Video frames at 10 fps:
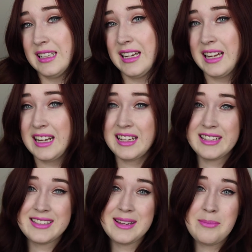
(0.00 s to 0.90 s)
It
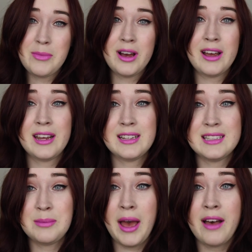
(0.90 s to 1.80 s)
is my
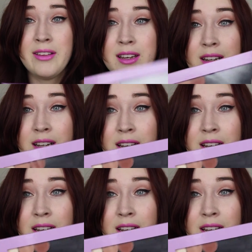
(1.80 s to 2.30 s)
Z palette.